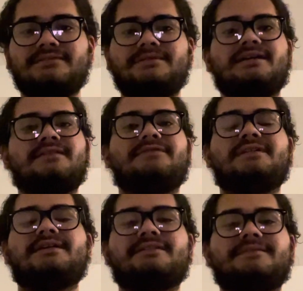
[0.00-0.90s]
We get a
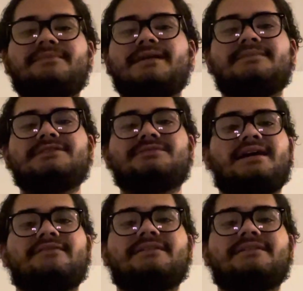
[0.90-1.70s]
flare-up, that means we have an